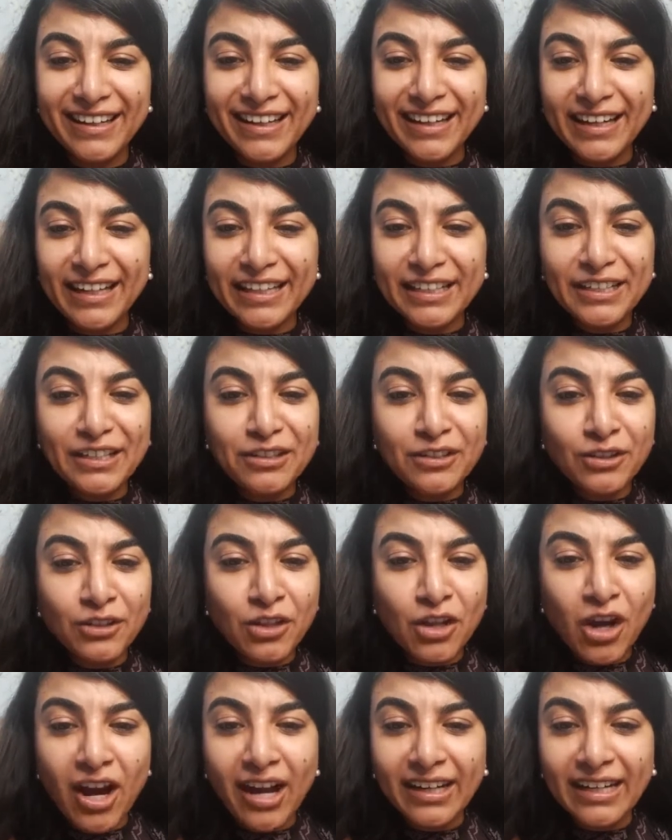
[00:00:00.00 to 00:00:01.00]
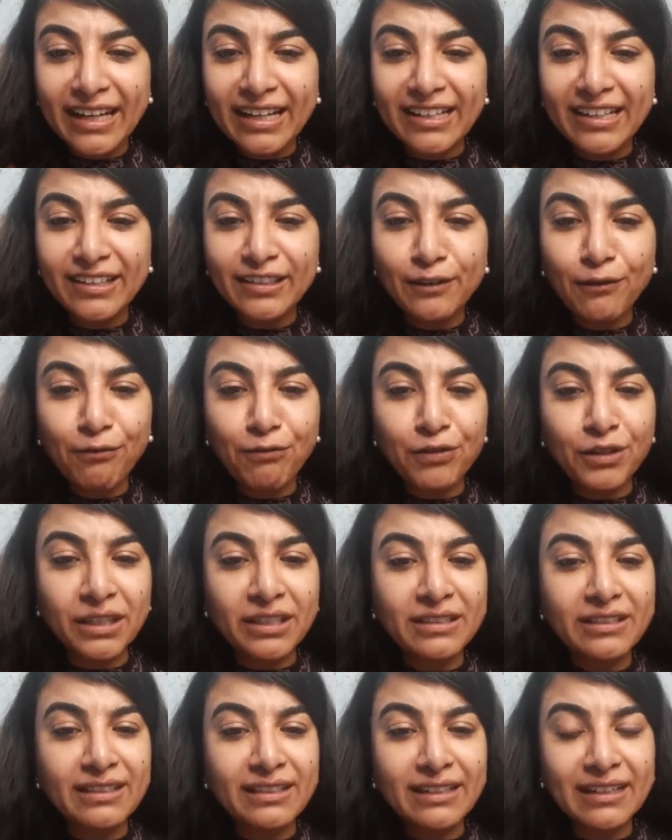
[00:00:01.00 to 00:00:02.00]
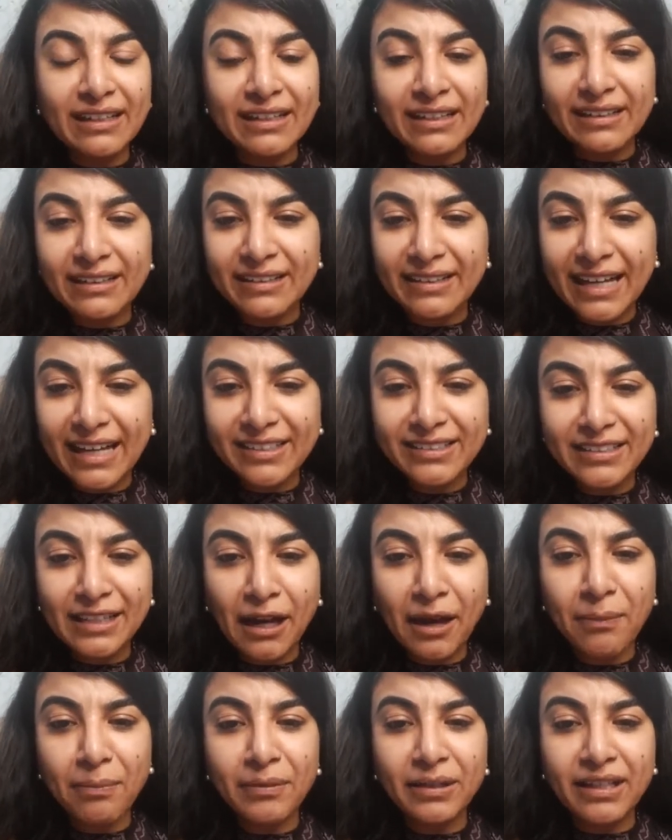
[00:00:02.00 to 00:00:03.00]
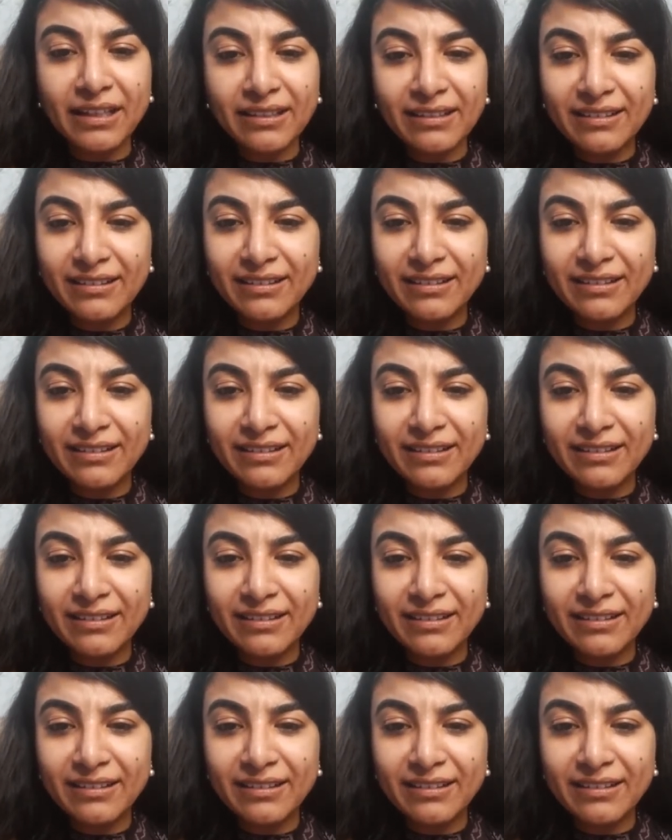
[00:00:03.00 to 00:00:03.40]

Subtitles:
It is not any different that's happening.